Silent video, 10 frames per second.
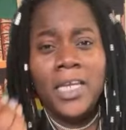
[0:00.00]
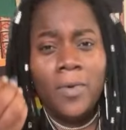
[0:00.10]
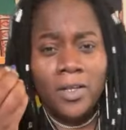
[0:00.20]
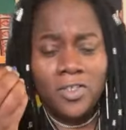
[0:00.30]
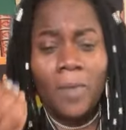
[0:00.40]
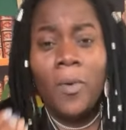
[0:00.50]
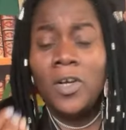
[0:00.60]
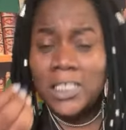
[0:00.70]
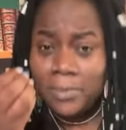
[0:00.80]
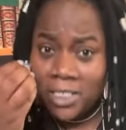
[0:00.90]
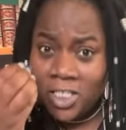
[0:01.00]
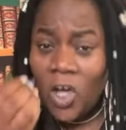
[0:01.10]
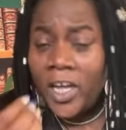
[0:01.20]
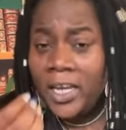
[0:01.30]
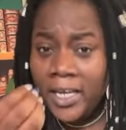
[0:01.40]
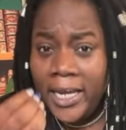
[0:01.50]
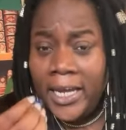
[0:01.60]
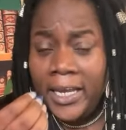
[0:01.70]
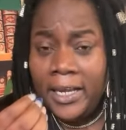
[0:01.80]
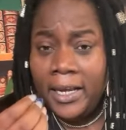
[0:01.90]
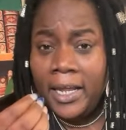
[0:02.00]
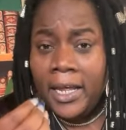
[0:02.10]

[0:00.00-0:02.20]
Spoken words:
he was supposed to be sucking in,